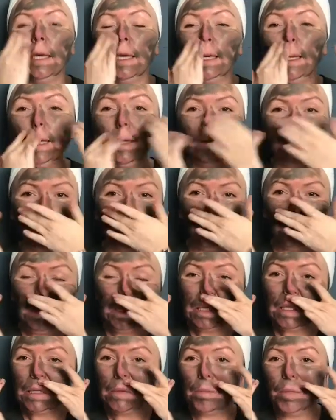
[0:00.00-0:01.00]
If you
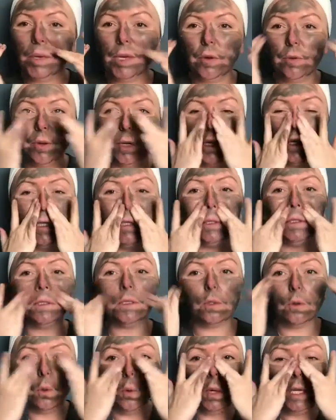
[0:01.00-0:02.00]

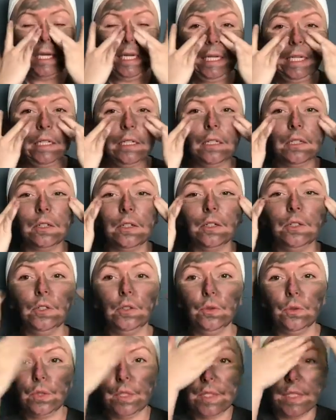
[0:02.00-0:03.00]
experience oiliness on
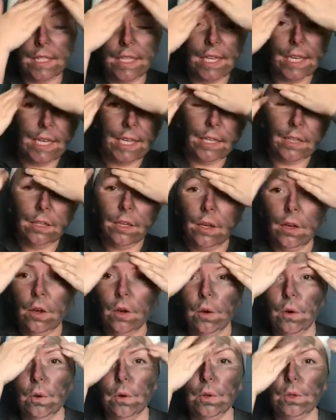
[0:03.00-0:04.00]
your skin
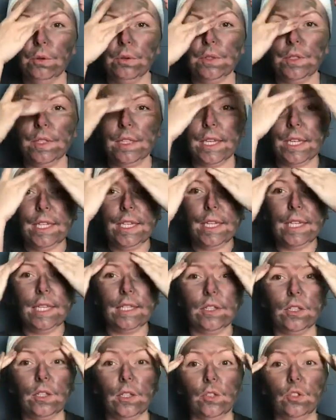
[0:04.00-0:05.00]
or your skin
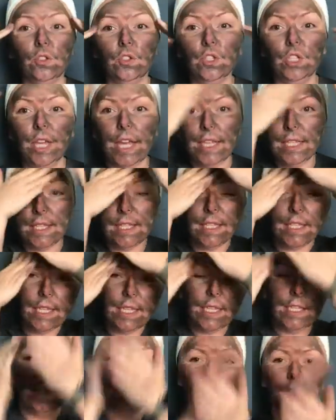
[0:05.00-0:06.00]
is
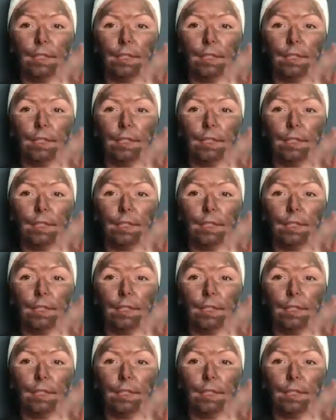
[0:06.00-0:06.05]
congested,